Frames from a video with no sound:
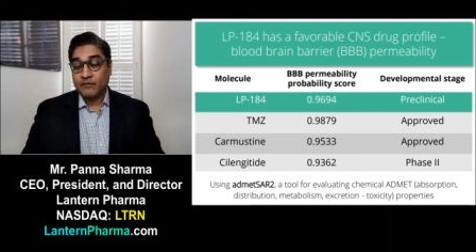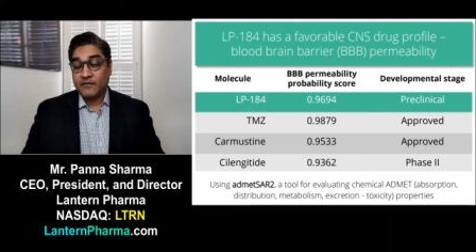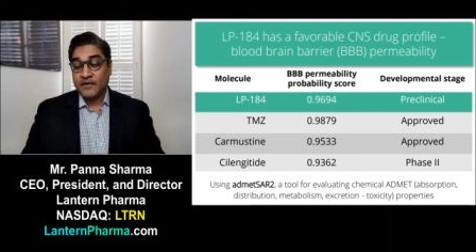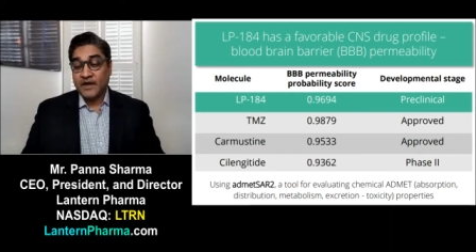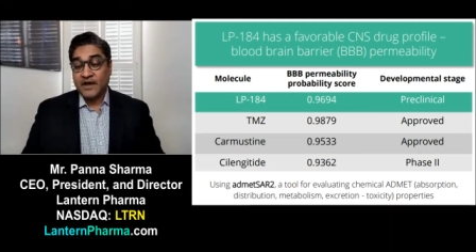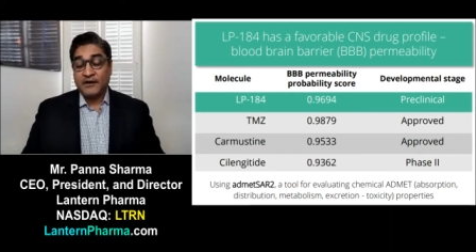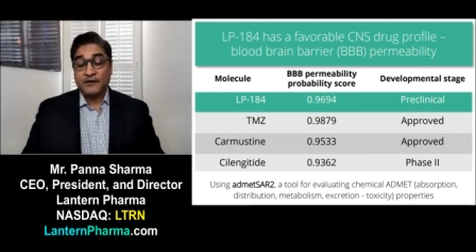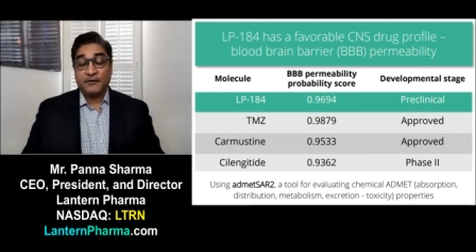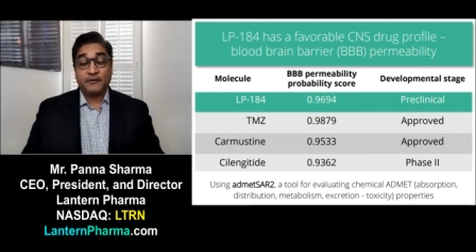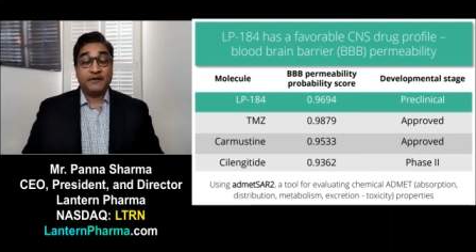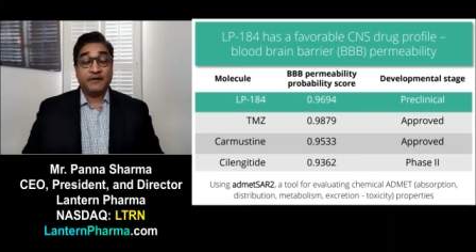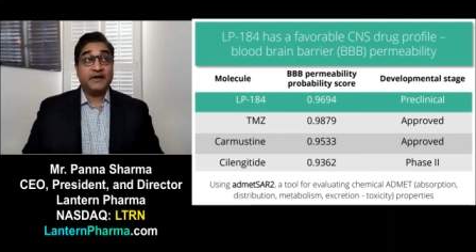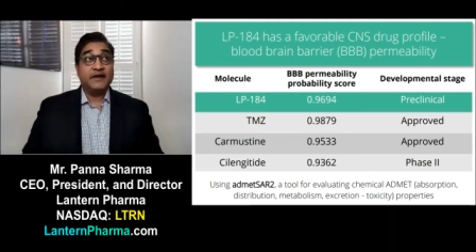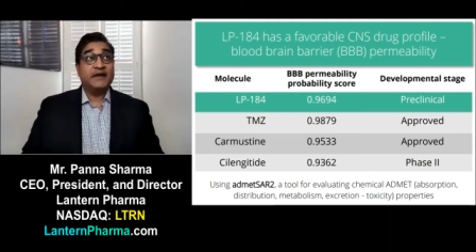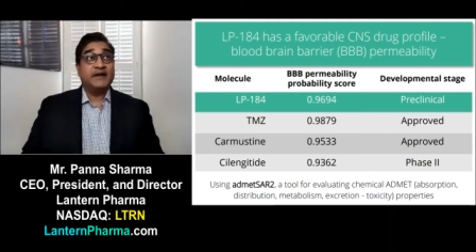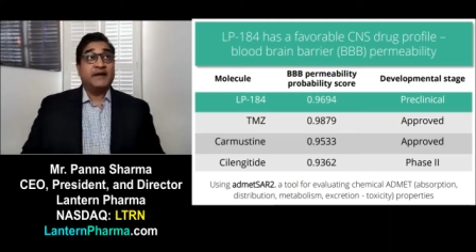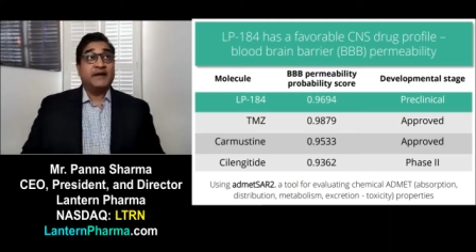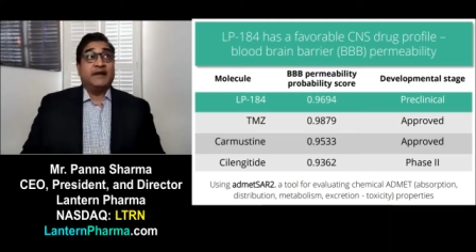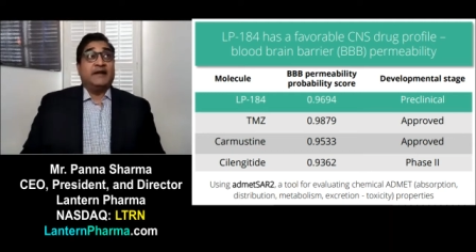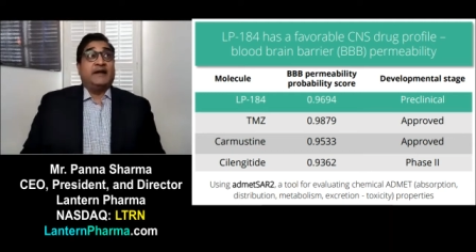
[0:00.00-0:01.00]
Oh,
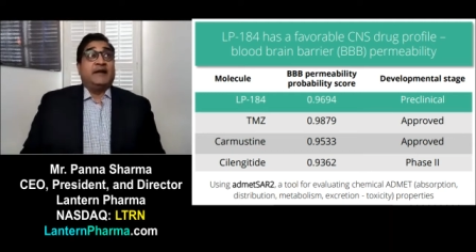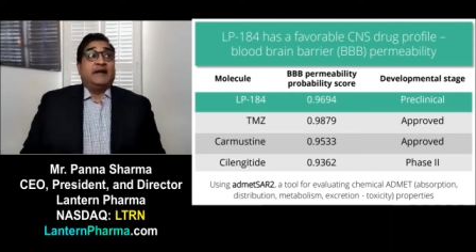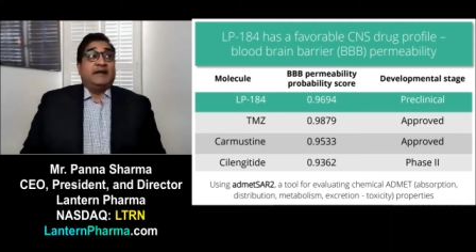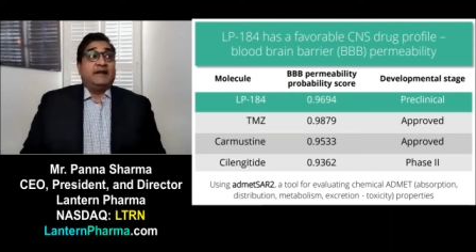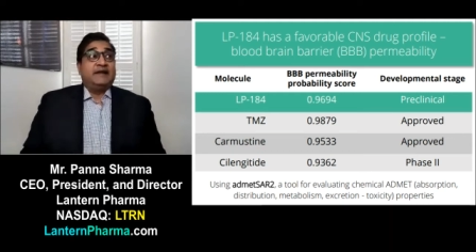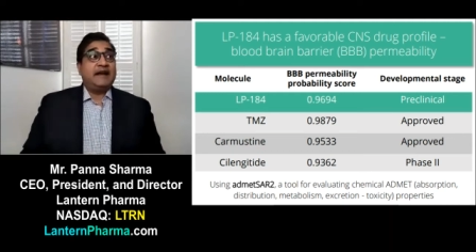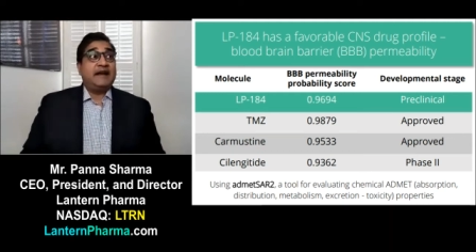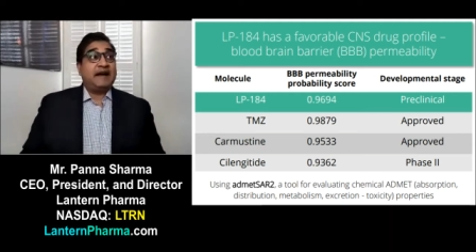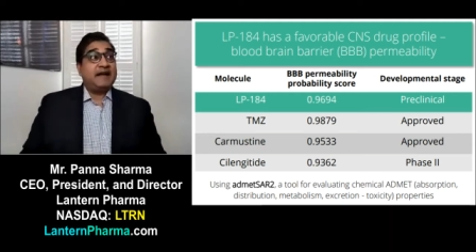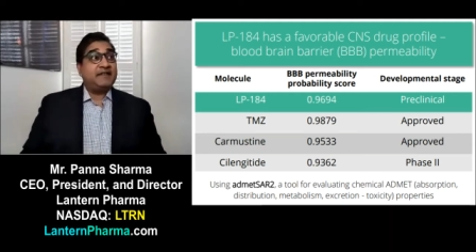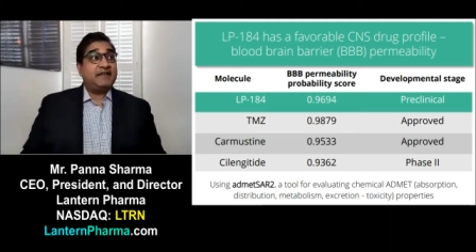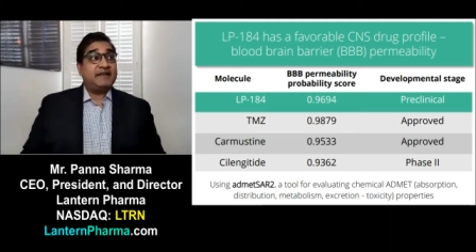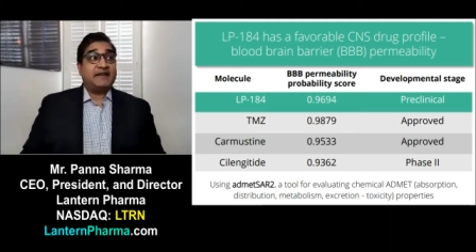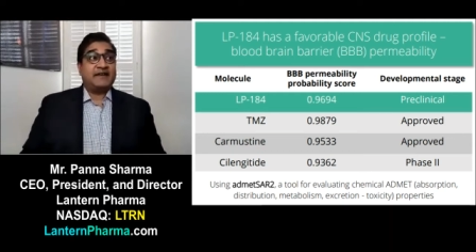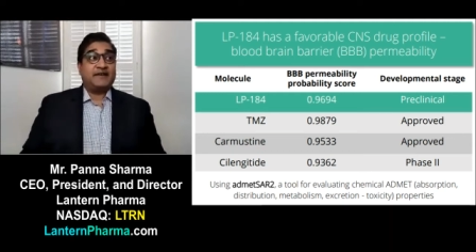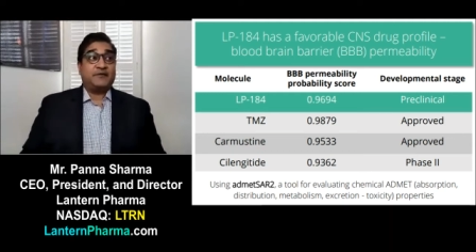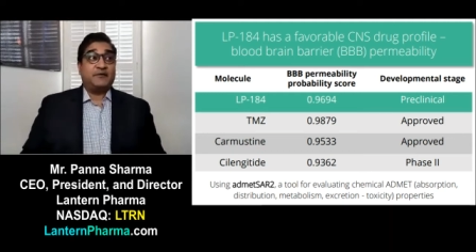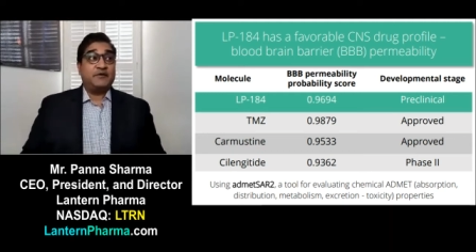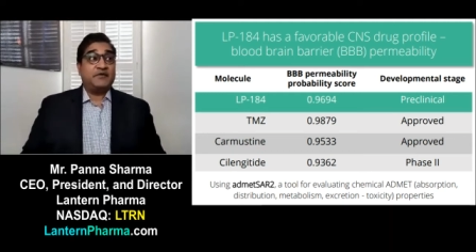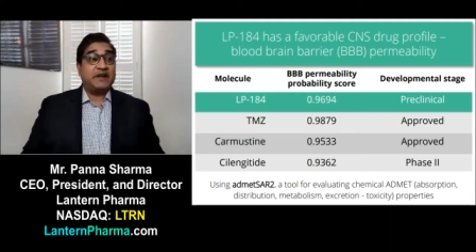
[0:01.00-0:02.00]
yeah, I
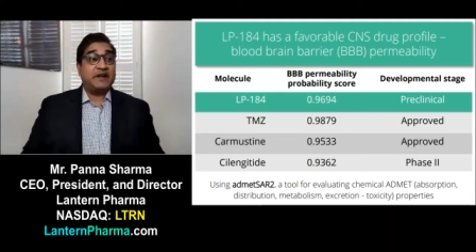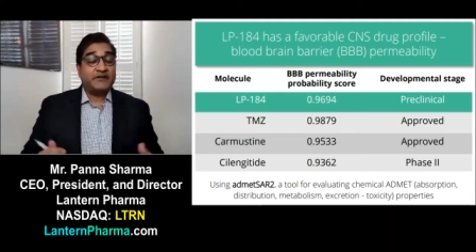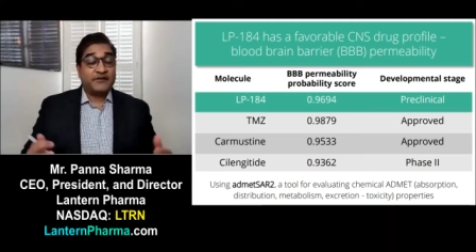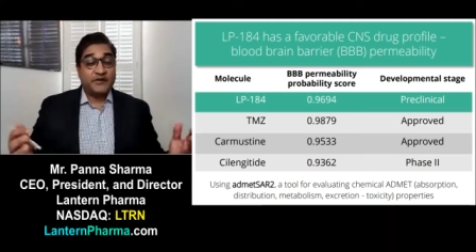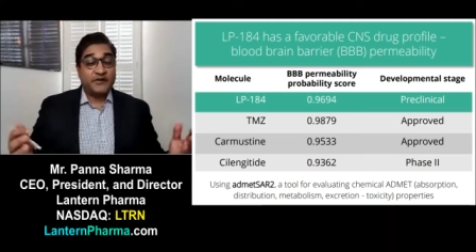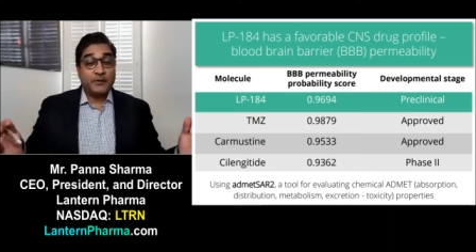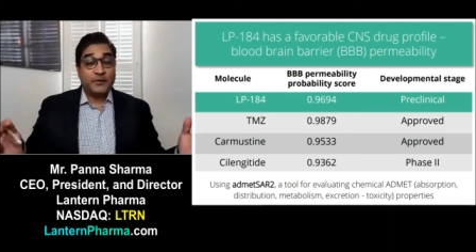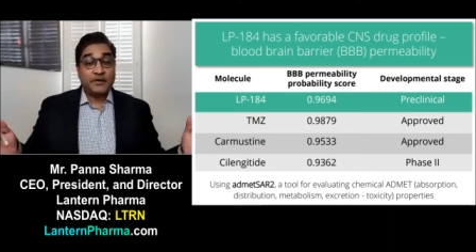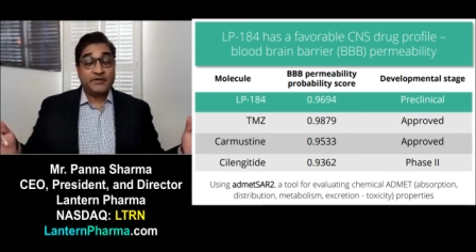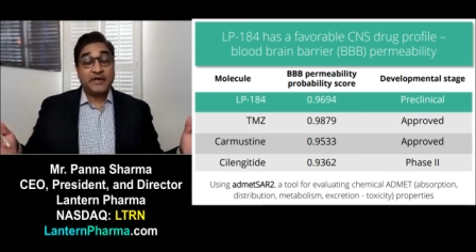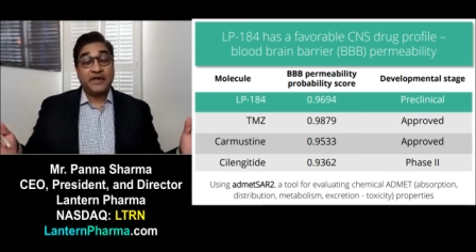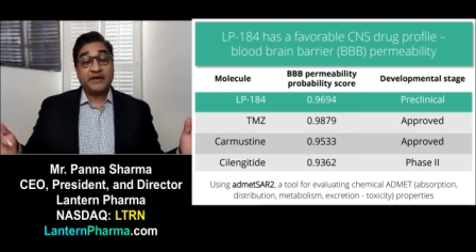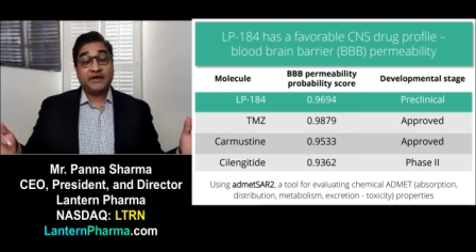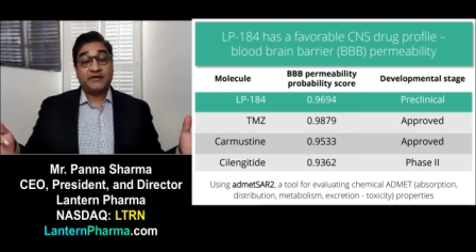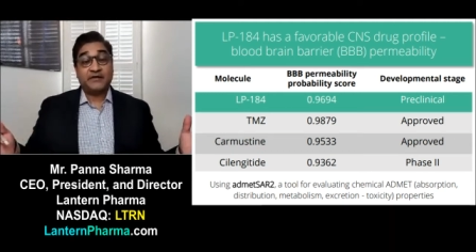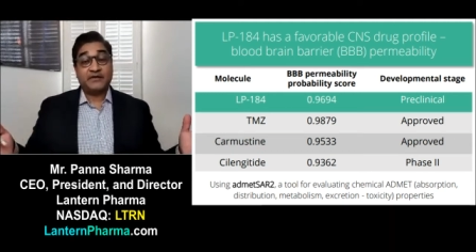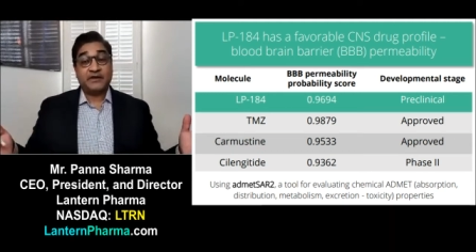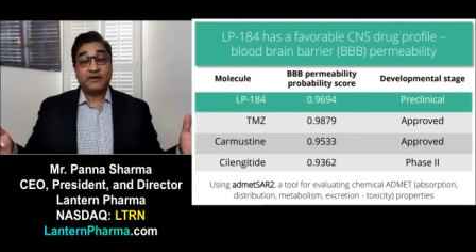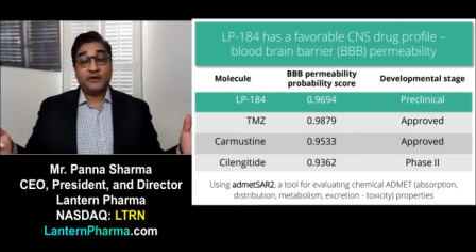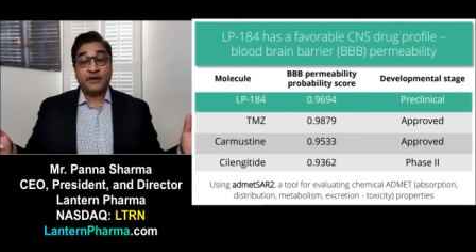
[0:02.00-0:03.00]
think we've got so much
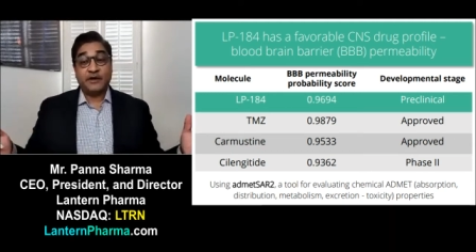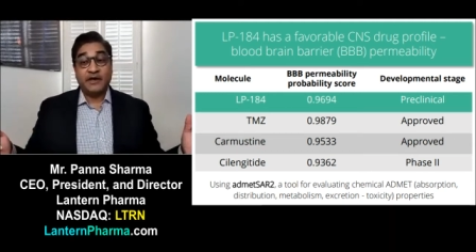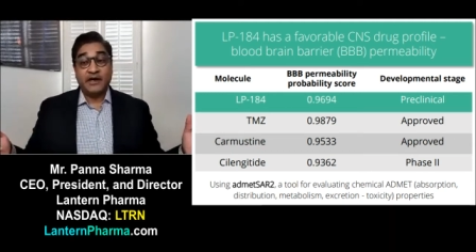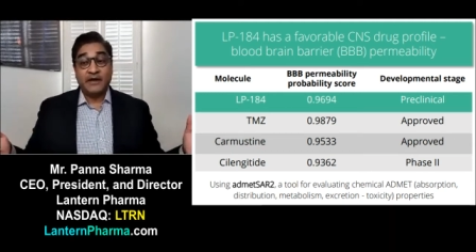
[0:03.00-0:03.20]
activity going